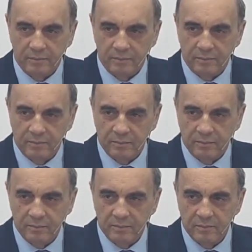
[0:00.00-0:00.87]
is
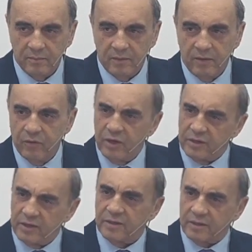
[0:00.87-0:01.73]
buried.
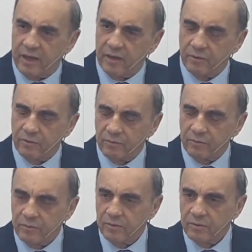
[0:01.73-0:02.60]
It
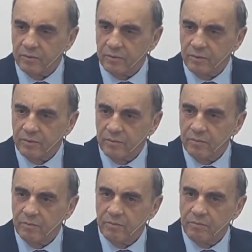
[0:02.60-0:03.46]
was necessary